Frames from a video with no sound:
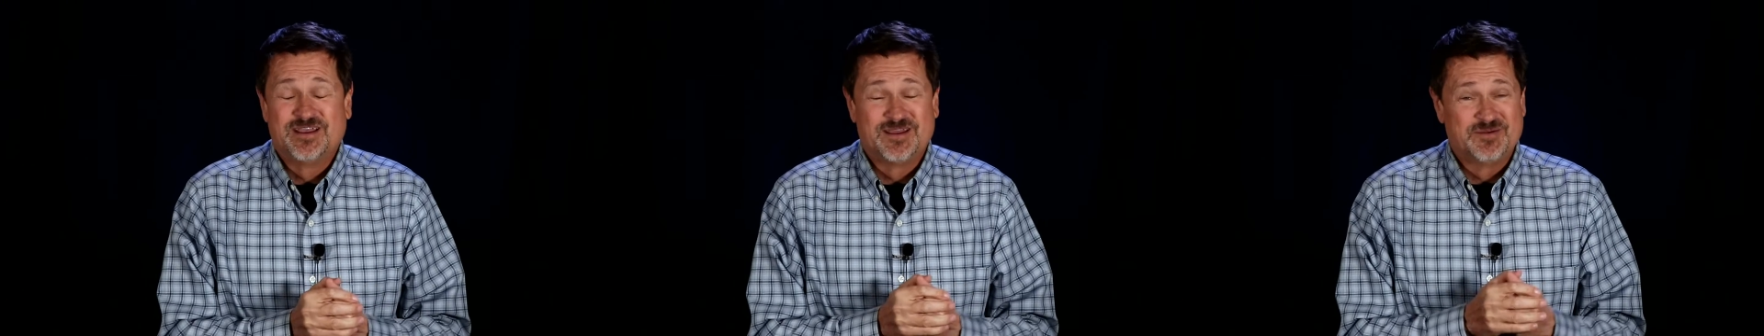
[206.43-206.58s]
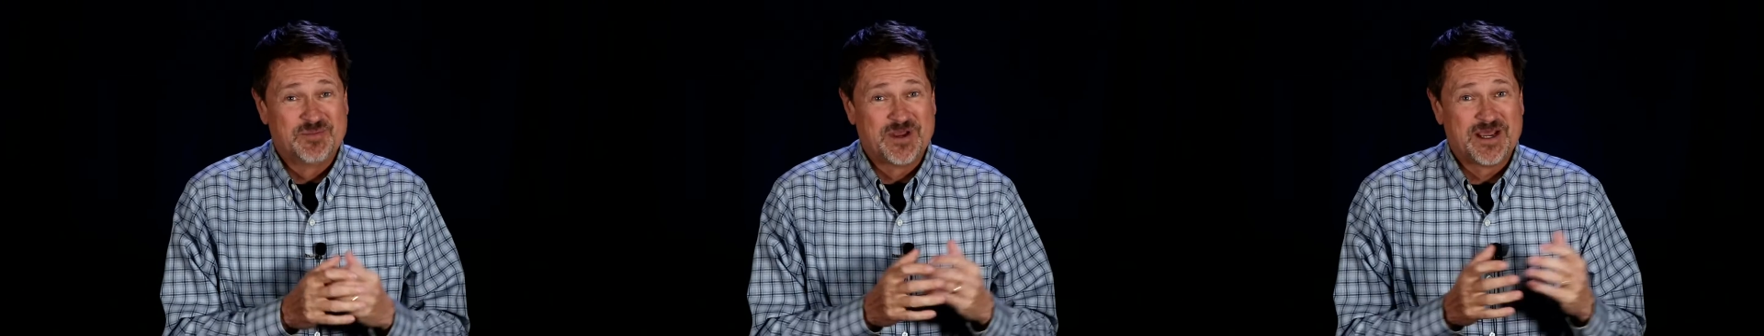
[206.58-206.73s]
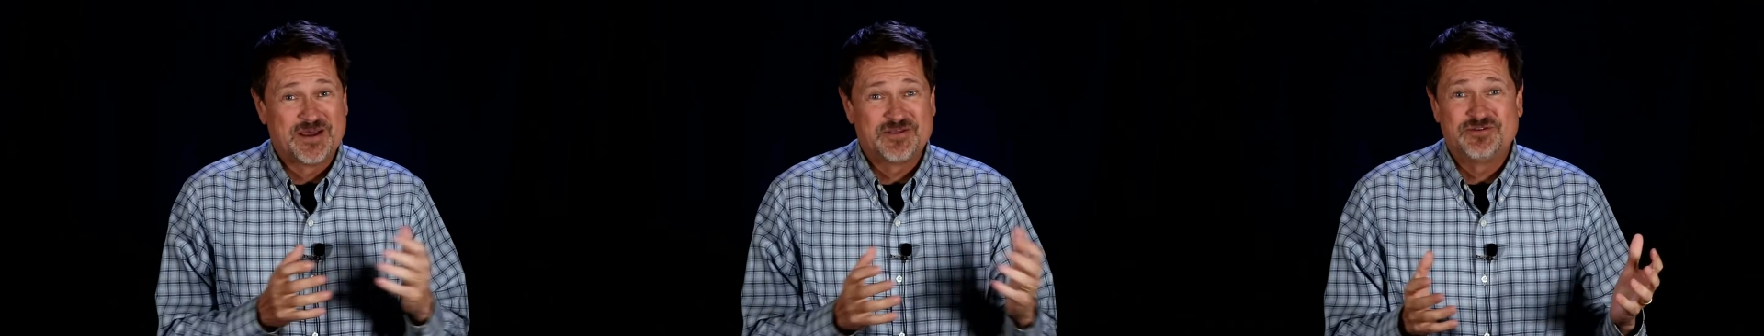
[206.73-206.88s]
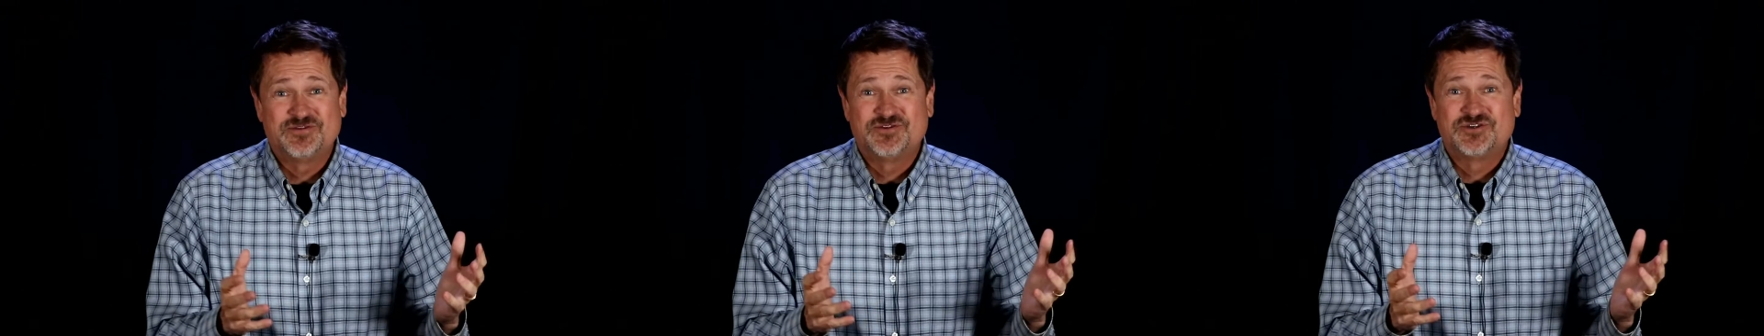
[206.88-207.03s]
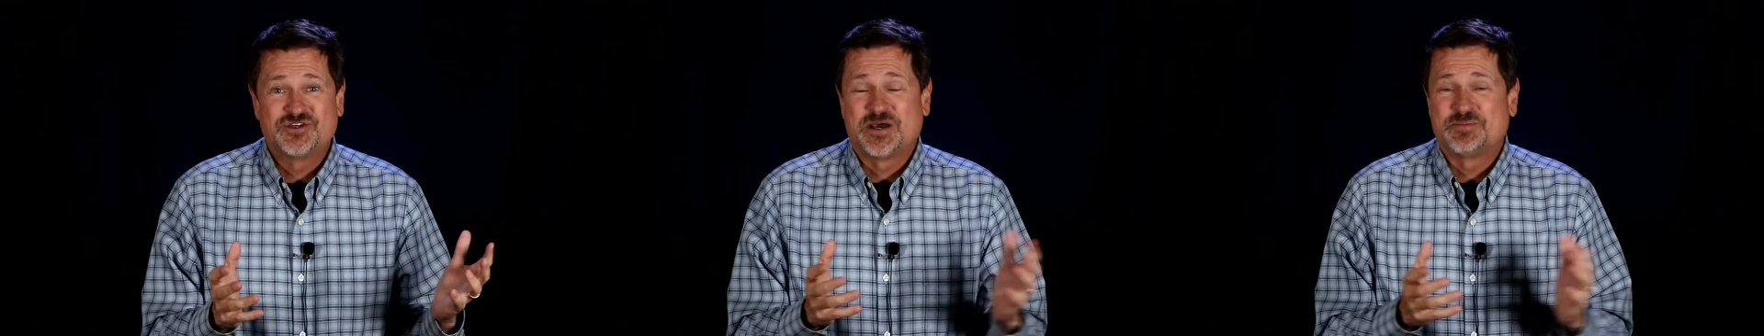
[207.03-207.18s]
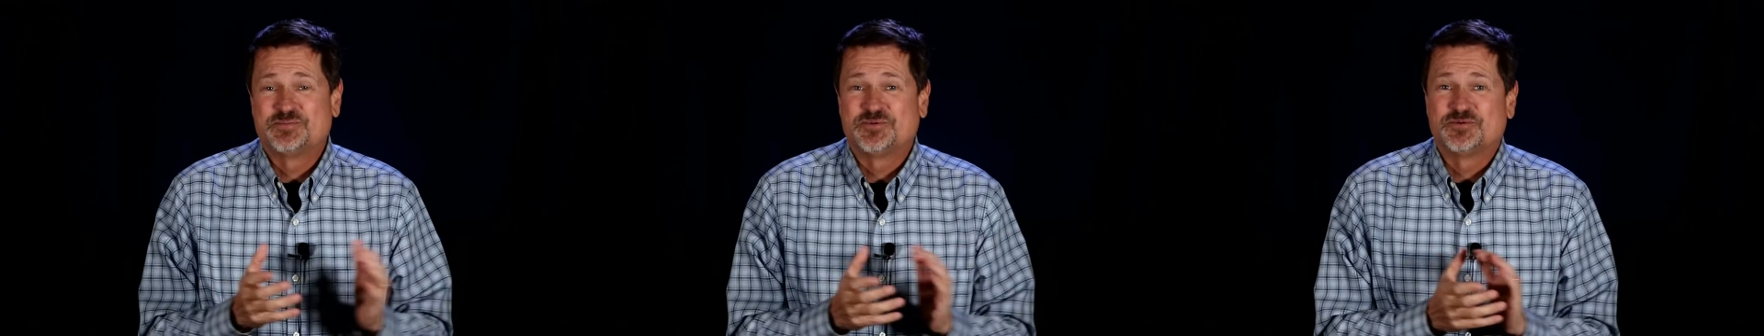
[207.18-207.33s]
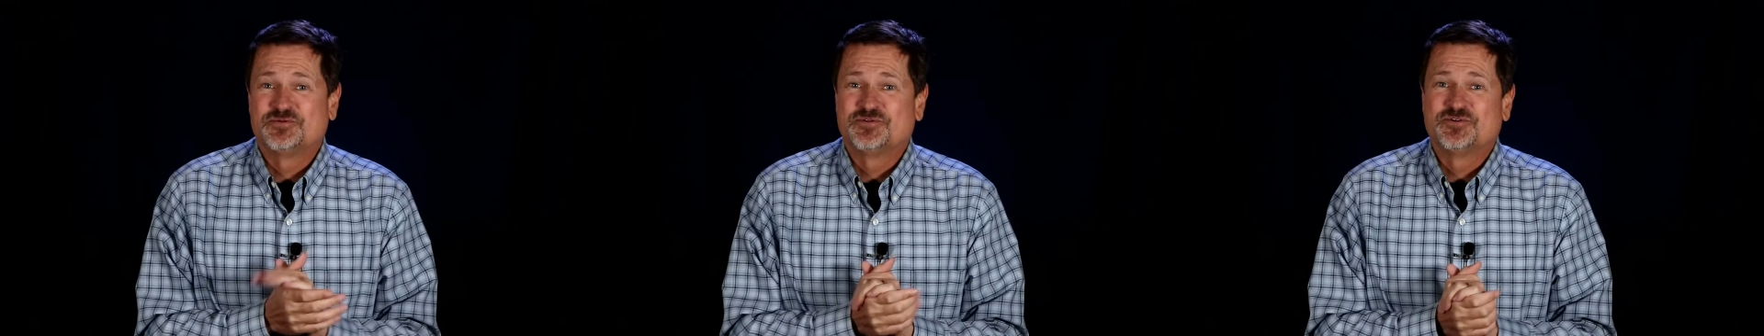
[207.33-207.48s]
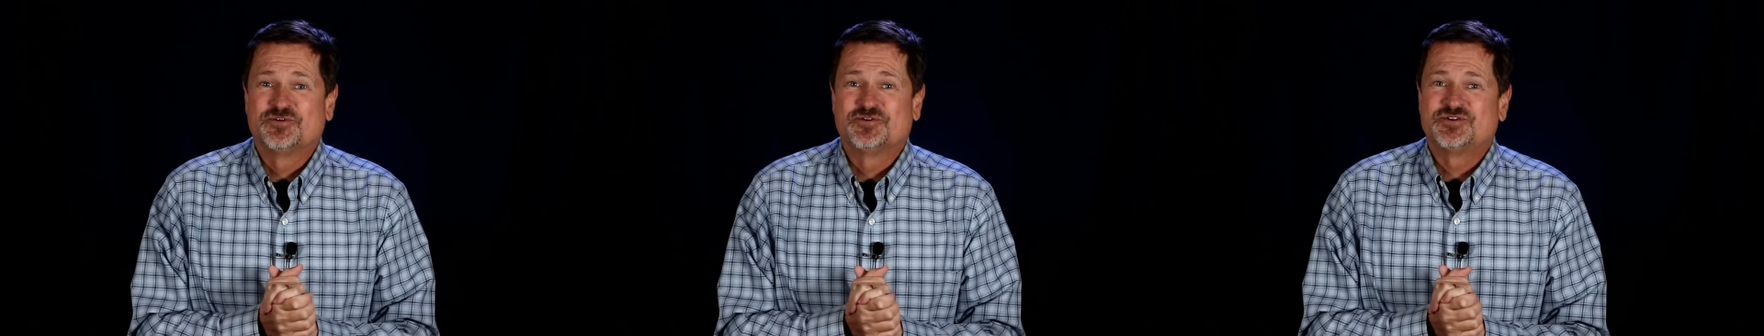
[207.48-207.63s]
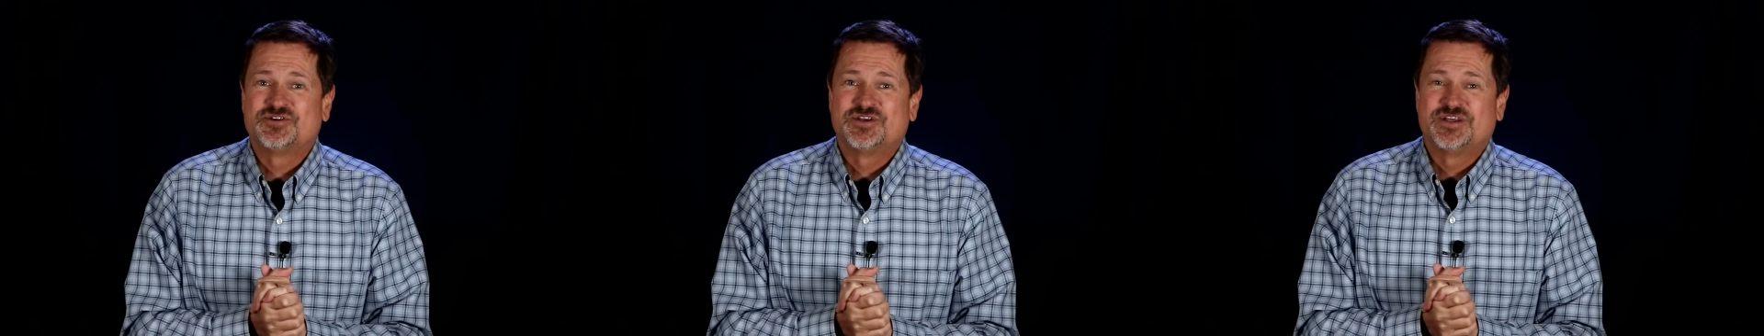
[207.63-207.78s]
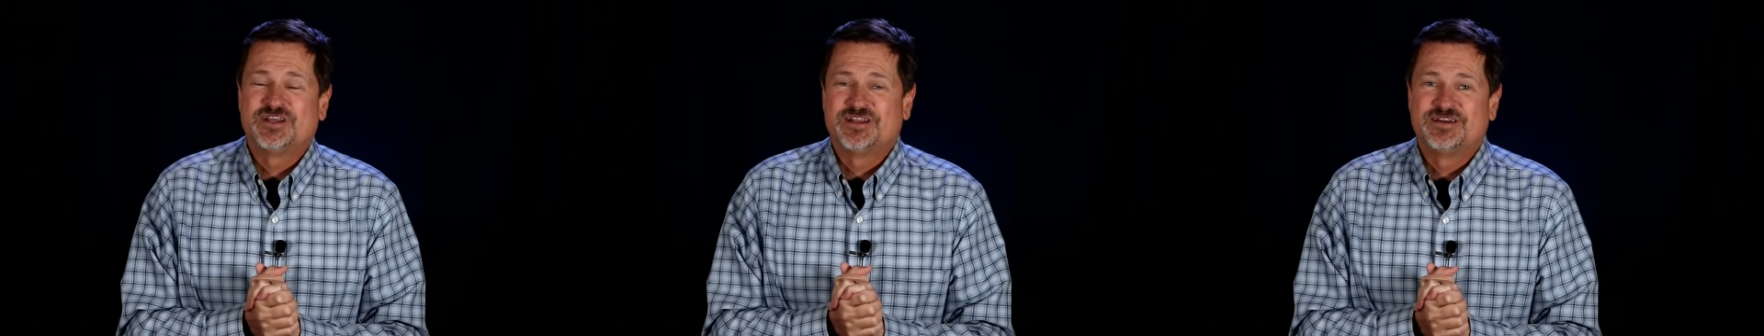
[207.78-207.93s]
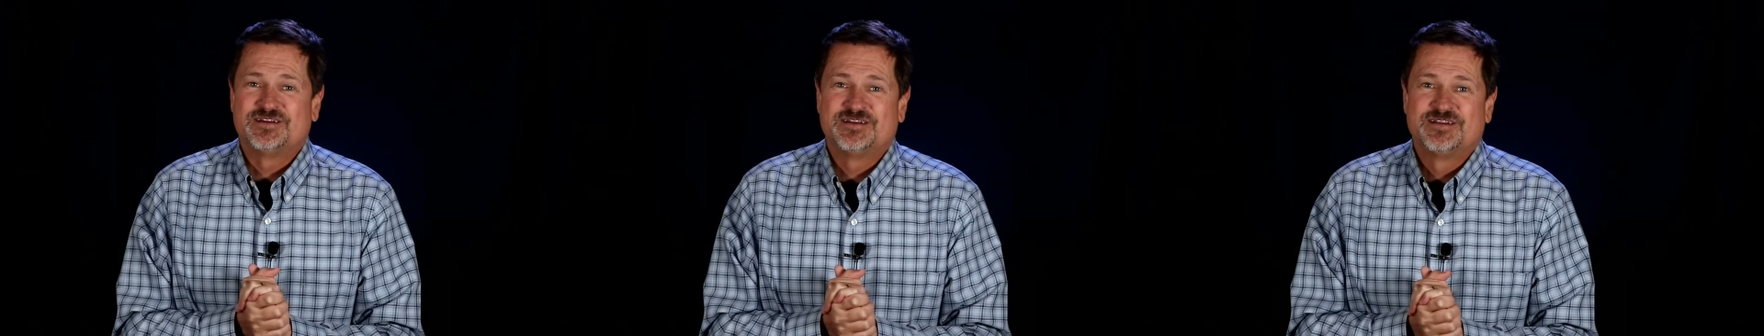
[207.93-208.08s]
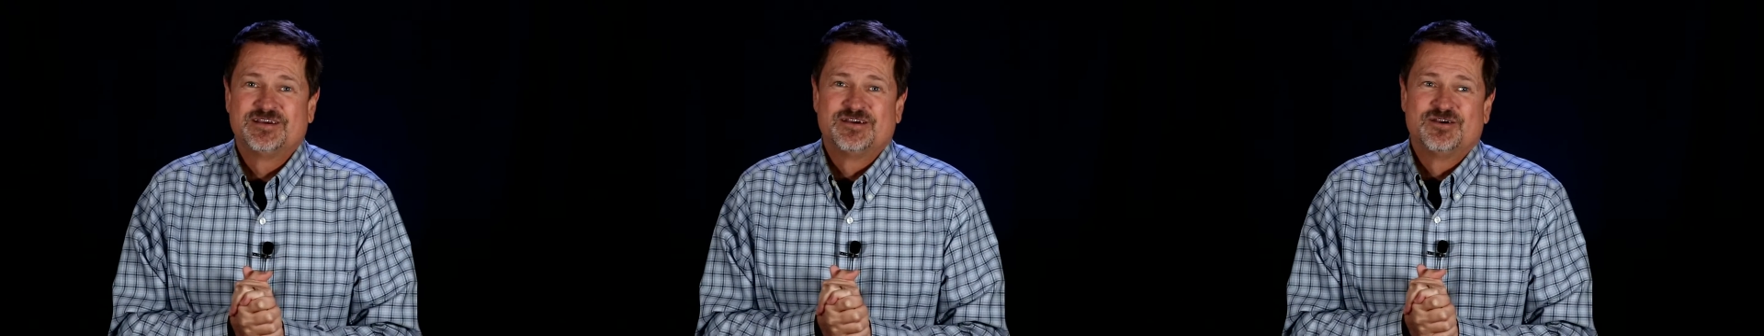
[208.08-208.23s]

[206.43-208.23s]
and Matthew chapter 13.